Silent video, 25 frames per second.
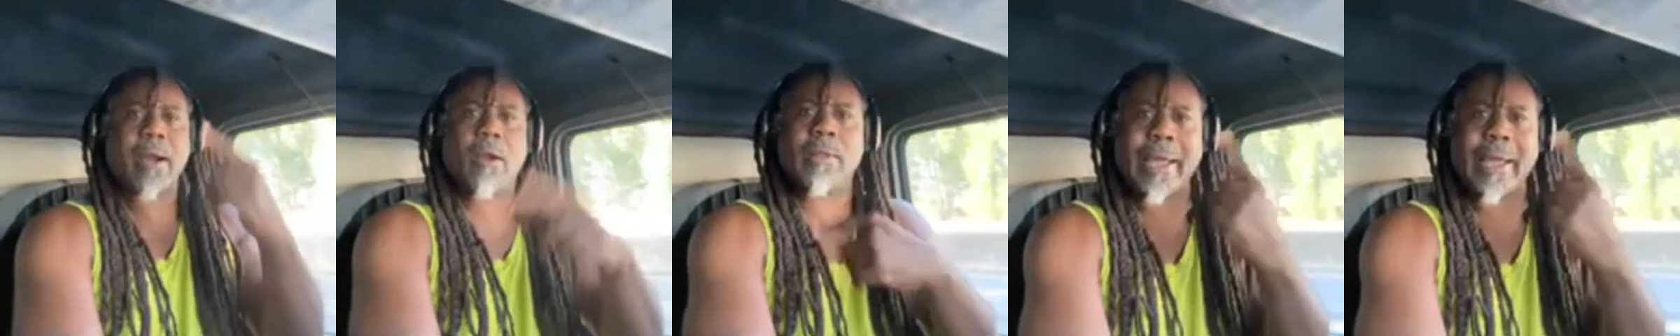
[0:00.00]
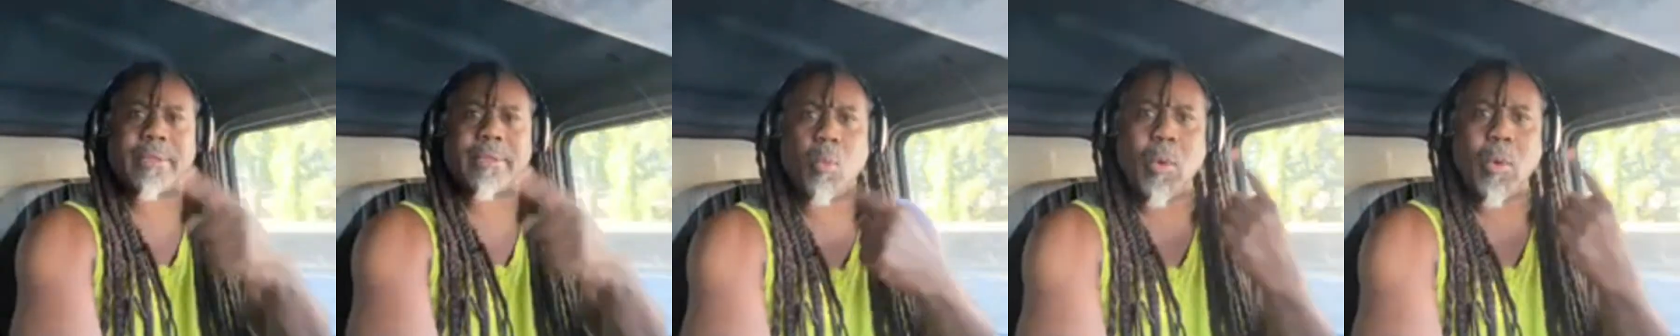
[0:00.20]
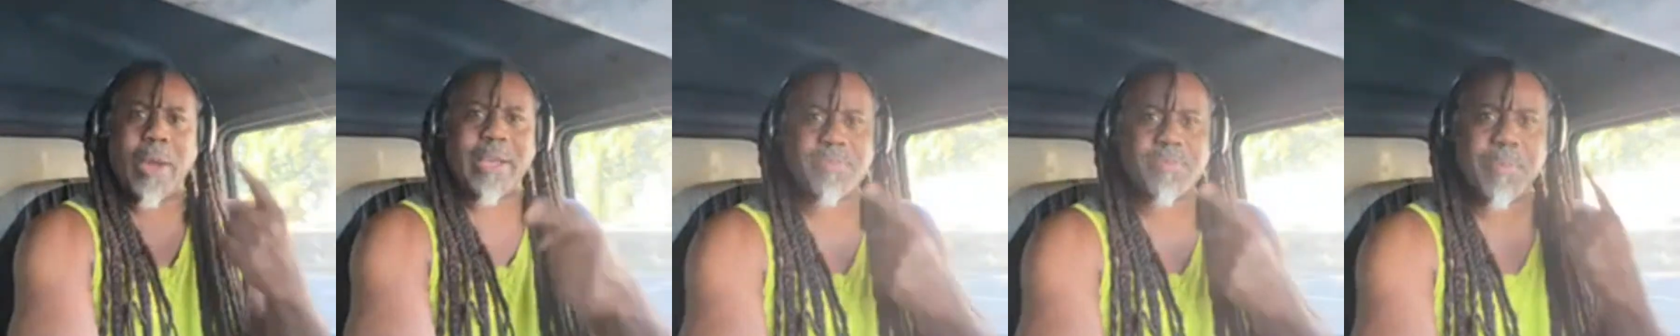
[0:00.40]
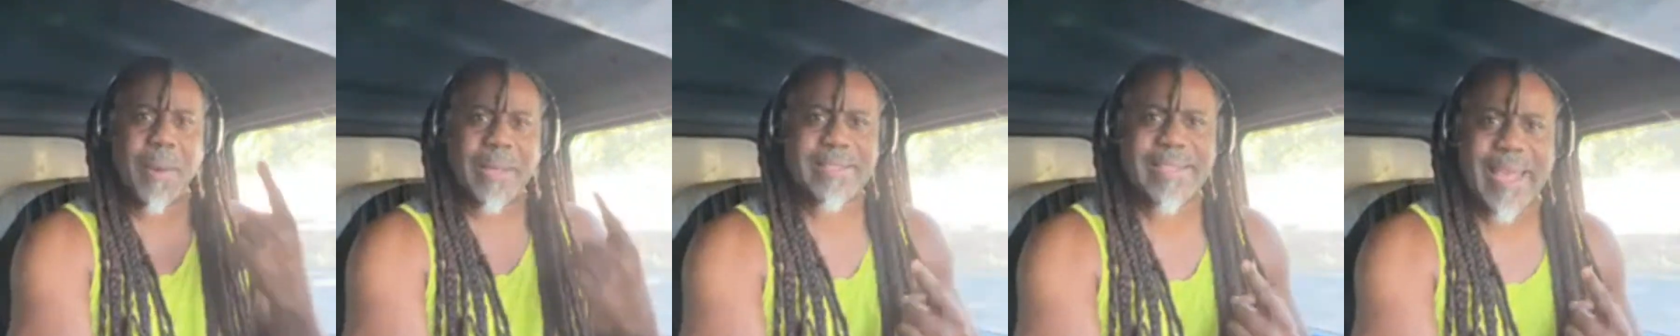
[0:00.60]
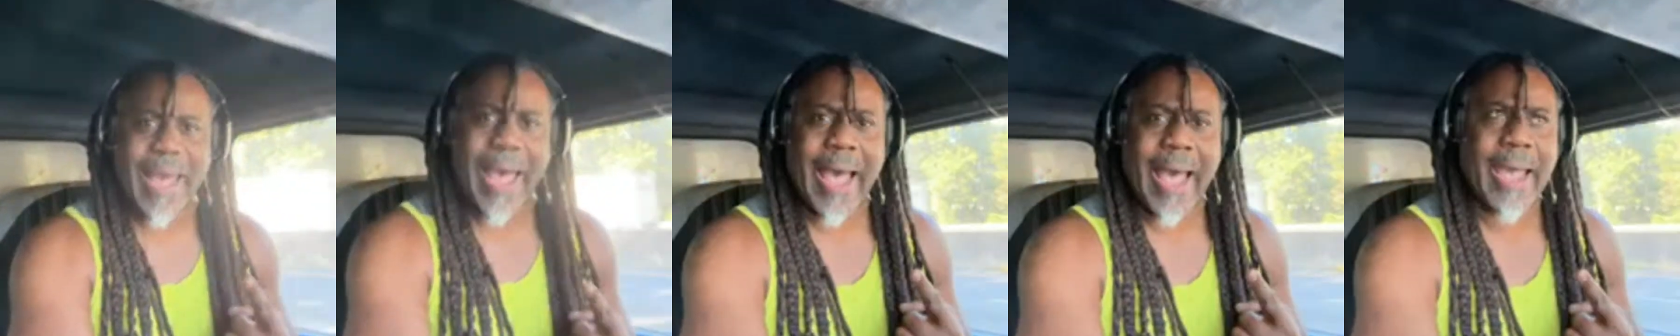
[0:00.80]
I don't like to
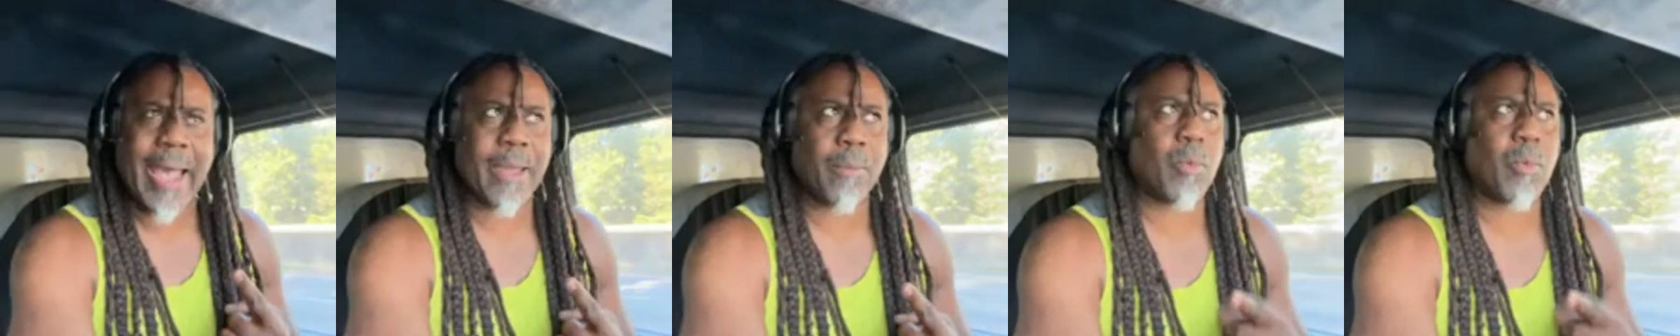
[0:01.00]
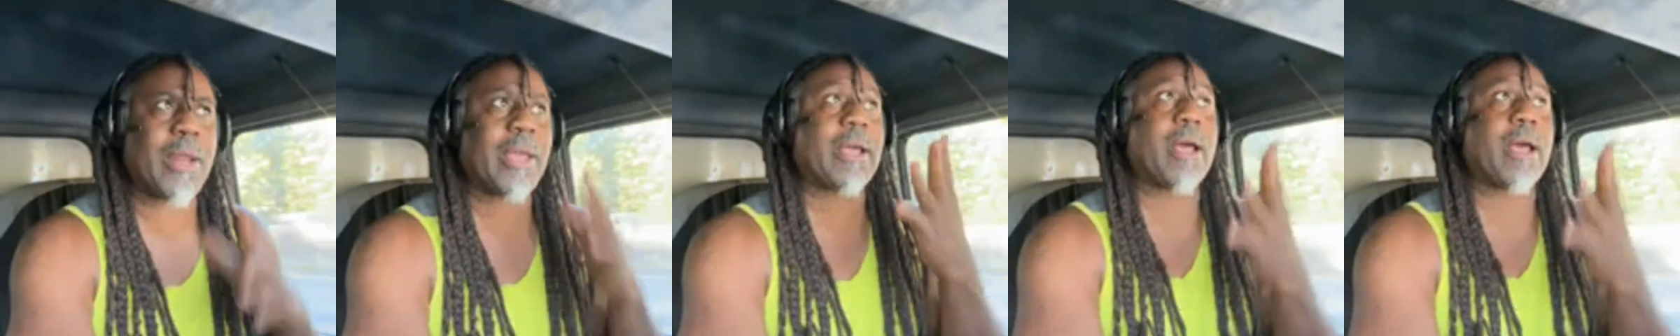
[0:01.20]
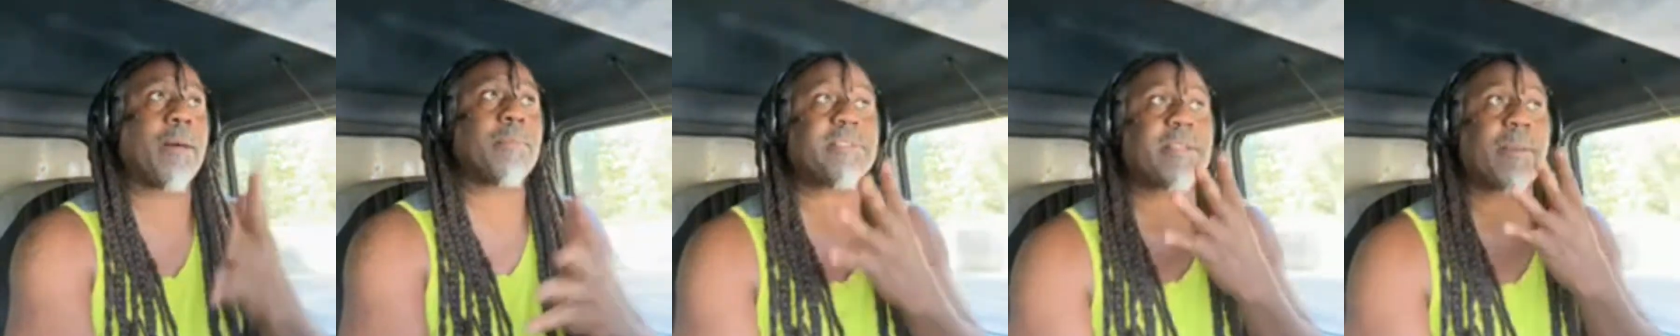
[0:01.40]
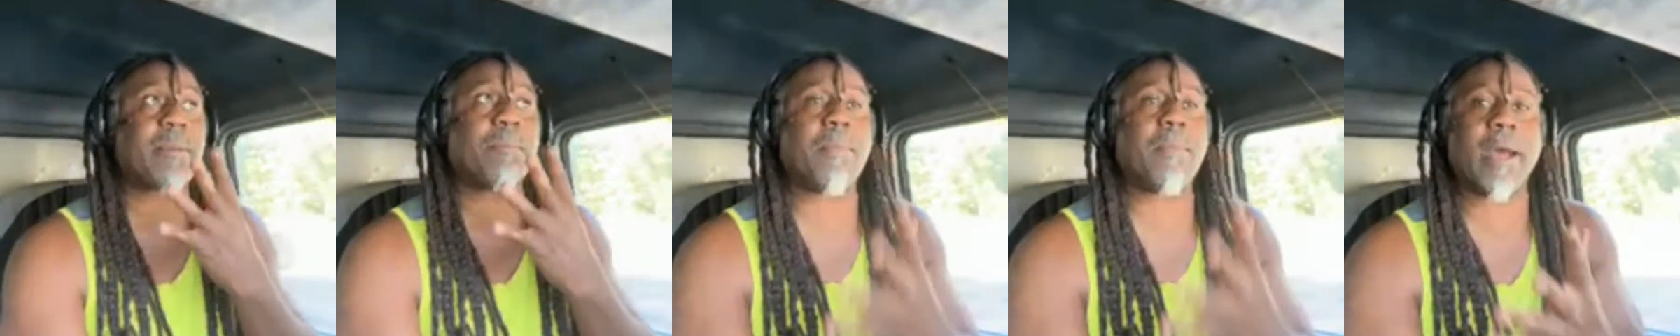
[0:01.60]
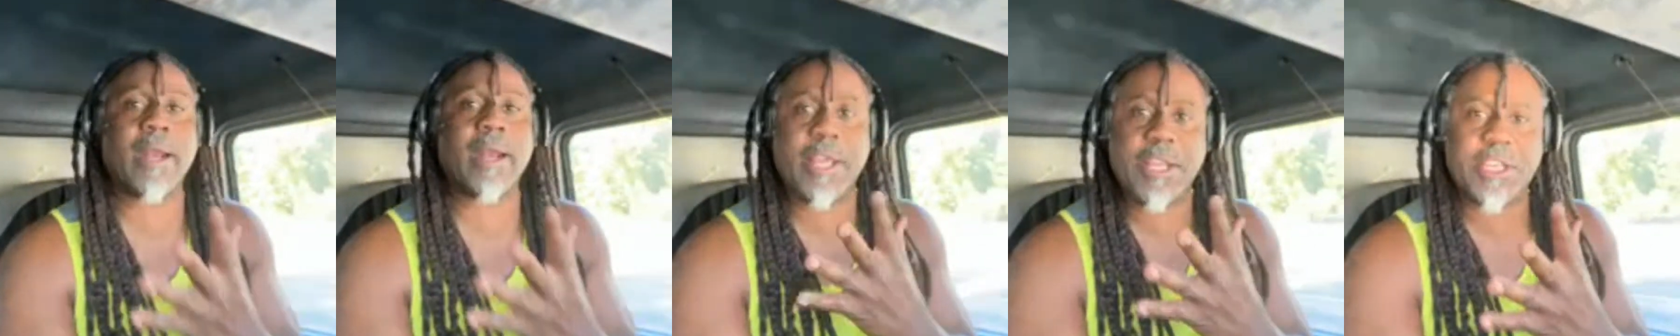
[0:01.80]
waste my time. When it comes
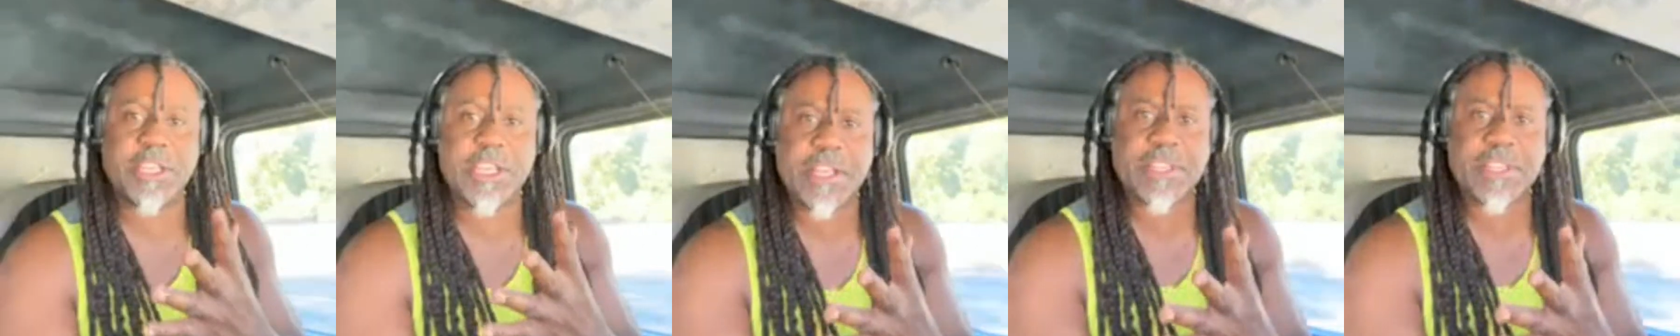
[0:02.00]
to money,